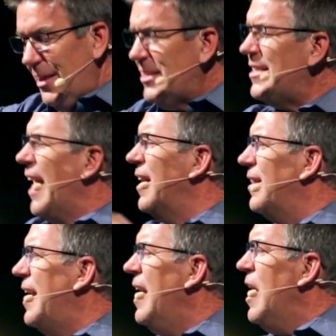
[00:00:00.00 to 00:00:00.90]

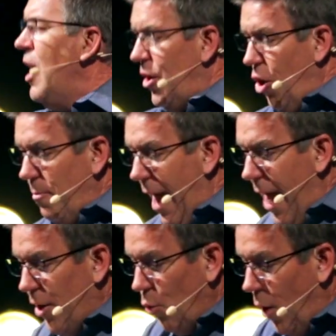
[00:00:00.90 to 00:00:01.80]
Secondly, no
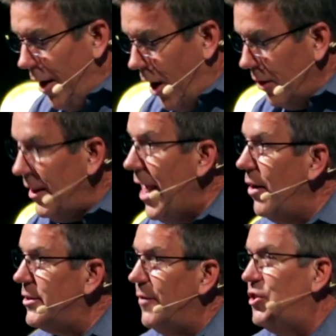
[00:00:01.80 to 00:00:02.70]
matter what our
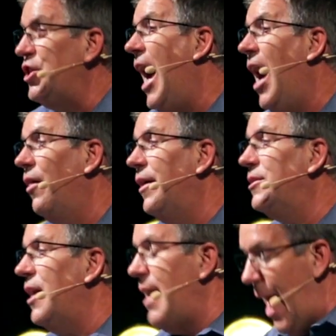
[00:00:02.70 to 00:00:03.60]
layers of
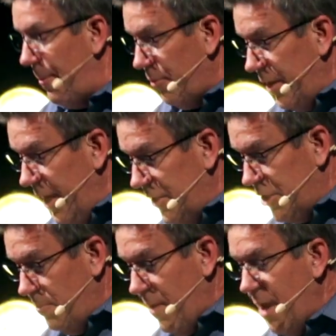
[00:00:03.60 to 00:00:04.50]
challenge and
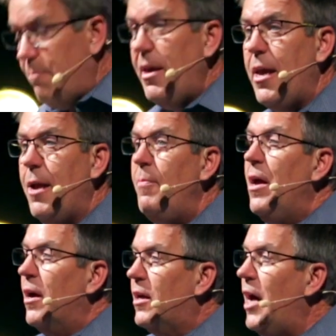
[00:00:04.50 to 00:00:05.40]
apprehension may be,
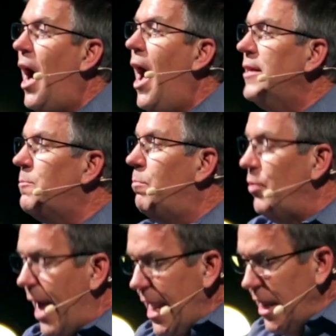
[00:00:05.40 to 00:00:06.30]
God's
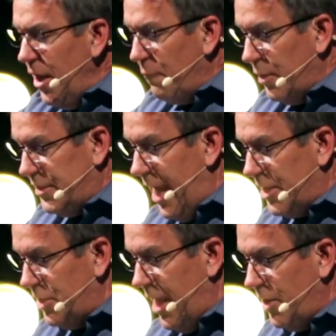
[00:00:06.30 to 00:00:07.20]
blanket of
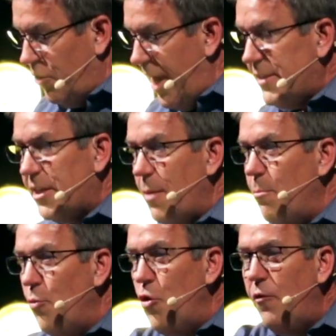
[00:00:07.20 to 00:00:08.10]
protection and grace
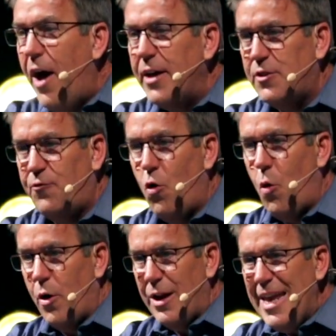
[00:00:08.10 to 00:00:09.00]
can move us
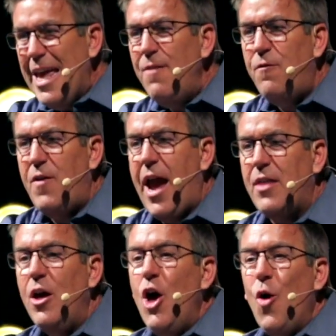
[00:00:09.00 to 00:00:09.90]
forward in
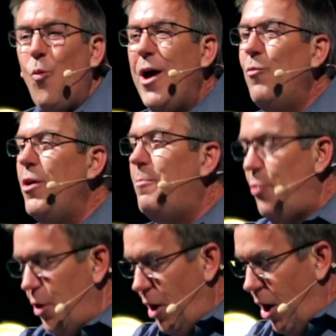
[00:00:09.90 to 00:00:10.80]
faith when we
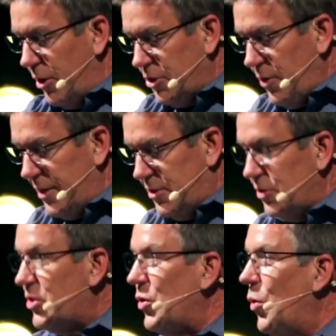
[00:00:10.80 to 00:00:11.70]
put our
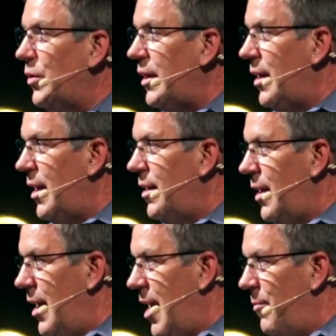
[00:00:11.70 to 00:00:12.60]
trust solely in
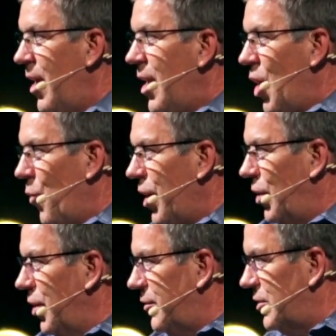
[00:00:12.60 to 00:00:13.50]
him. Now, we're going
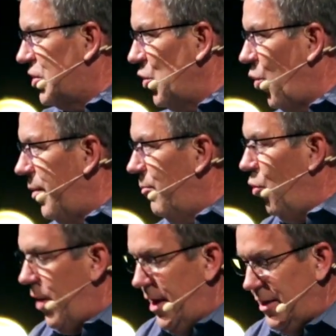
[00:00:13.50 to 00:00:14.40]
to look at this story
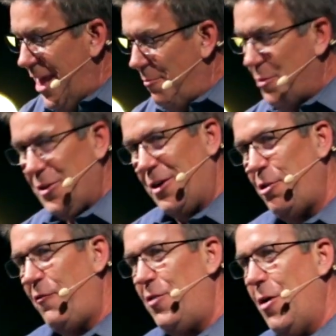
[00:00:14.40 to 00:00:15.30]
more in depth, but the
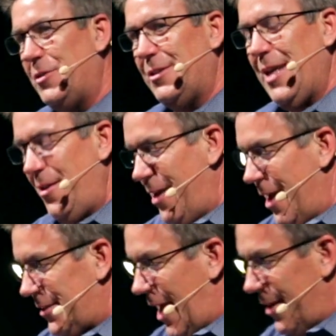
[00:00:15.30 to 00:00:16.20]
cliff notes say
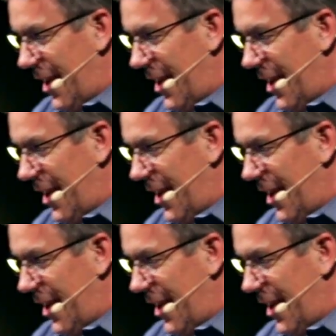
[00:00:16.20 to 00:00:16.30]
this. That